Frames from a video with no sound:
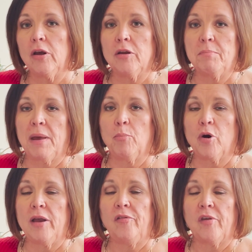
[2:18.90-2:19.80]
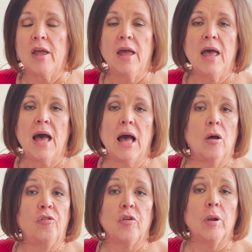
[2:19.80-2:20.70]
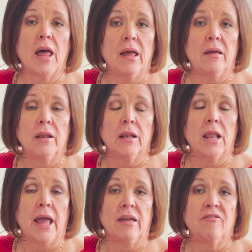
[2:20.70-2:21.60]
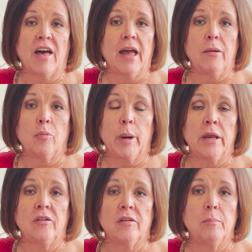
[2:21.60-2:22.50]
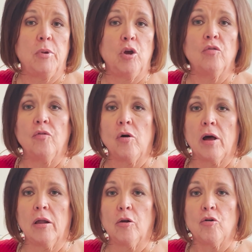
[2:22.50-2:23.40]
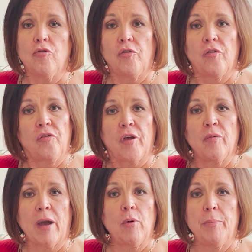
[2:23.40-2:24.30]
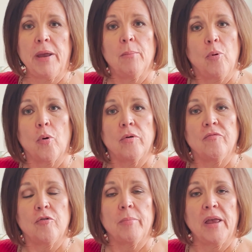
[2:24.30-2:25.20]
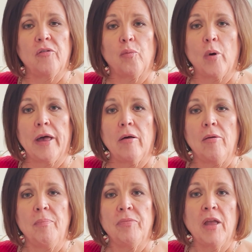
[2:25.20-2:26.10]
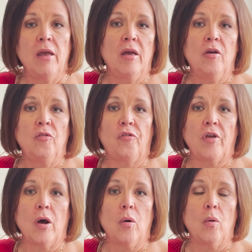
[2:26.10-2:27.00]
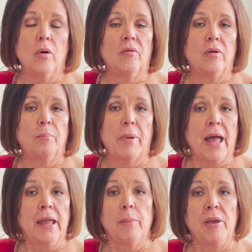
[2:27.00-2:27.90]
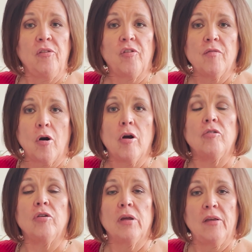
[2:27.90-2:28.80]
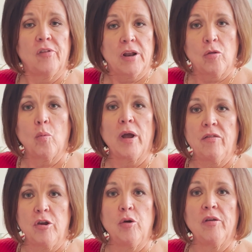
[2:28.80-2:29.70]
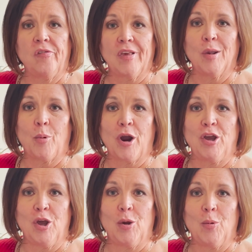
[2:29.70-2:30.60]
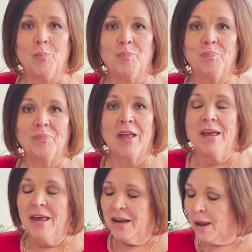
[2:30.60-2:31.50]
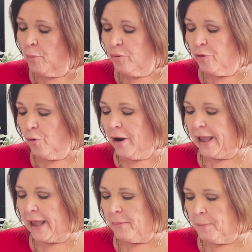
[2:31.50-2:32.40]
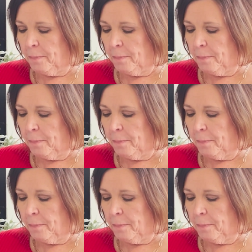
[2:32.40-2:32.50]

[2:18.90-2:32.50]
good memories I also like, like vibrant, beautiful colors, so that would be important for me as well. So buying a piece of art is another way that you can celebrate you. Number three,